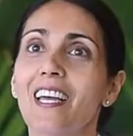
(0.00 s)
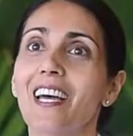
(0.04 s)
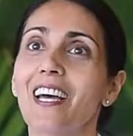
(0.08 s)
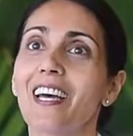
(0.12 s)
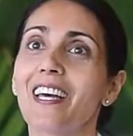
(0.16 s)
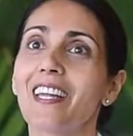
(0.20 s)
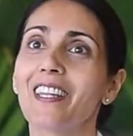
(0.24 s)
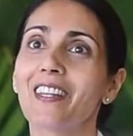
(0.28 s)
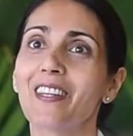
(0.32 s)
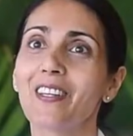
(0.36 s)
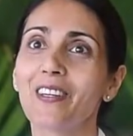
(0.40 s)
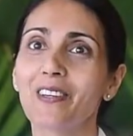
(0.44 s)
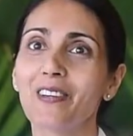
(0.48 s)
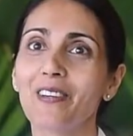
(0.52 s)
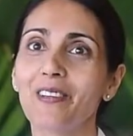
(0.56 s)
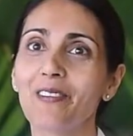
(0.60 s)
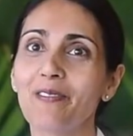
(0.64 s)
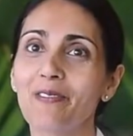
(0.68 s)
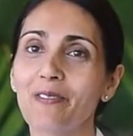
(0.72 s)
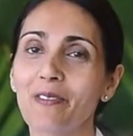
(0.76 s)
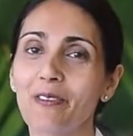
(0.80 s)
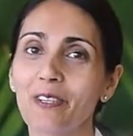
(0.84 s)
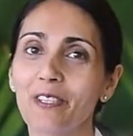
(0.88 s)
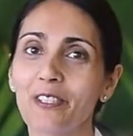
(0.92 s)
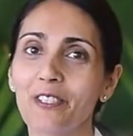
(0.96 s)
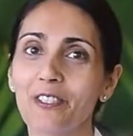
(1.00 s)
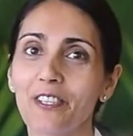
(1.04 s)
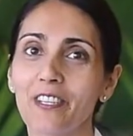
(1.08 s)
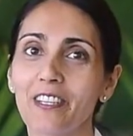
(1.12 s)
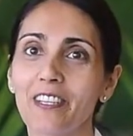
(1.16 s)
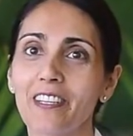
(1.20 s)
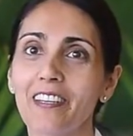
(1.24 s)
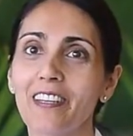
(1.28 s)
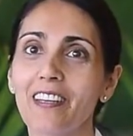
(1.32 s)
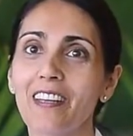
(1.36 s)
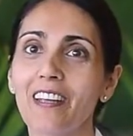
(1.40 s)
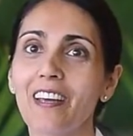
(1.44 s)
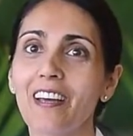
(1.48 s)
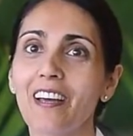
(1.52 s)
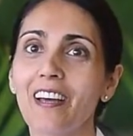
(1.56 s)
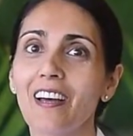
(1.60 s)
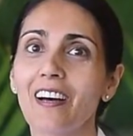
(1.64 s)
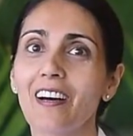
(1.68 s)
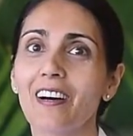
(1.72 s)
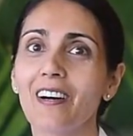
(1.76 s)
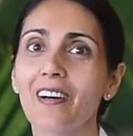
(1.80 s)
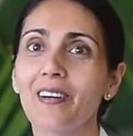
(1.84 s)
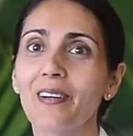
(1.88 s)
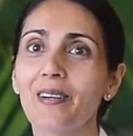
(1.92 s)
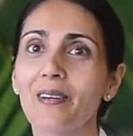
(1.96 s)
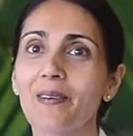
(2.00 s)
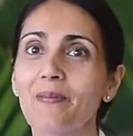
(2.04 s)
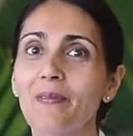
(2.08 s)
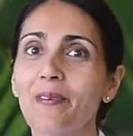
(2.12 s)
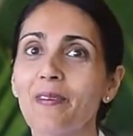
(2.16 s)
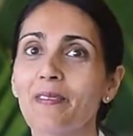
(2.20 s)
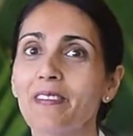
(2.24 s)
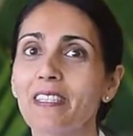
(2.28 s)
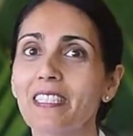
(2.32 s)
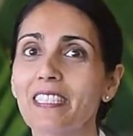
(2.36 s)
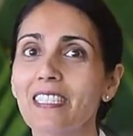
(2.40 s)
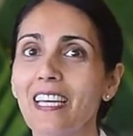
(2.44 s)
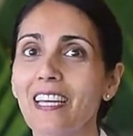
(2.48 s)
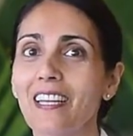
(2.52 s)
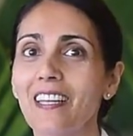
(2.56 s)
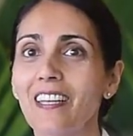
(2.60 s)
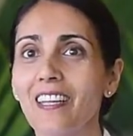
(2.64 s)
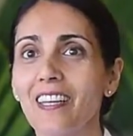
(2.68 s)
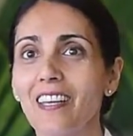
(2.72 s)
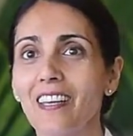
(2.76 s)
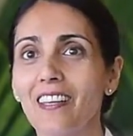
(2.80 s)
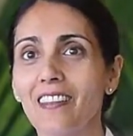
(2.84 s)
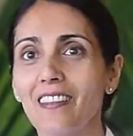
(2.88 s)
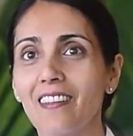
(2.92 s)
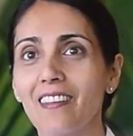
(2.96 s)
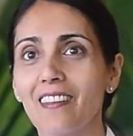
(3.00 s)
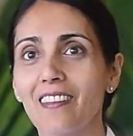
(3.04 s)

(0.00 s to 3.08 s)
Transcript: had the good fortune of attending